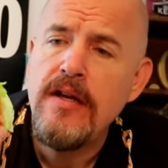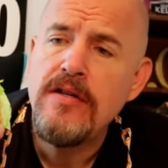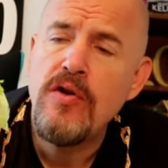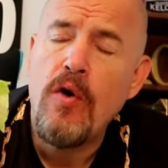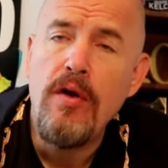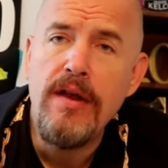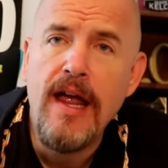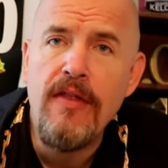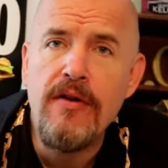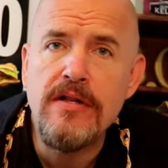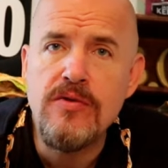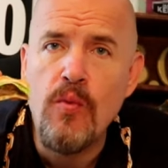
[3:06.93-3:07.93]
So
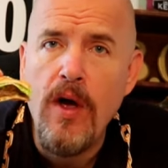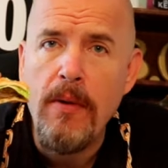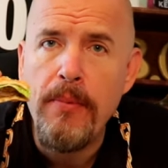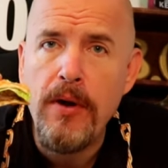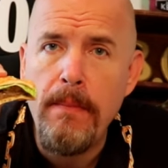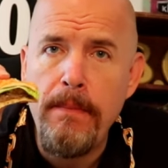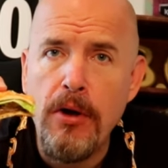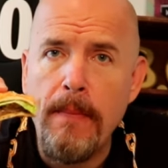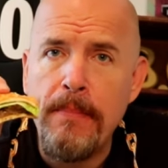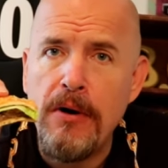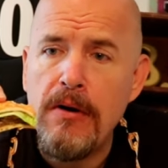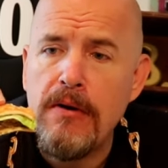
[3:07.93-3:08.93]
altogether, it's a
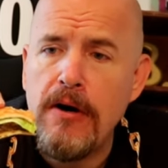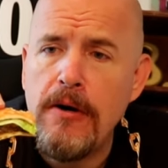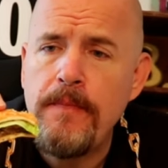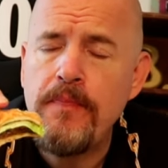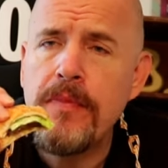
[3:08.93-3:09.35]
well-built burger.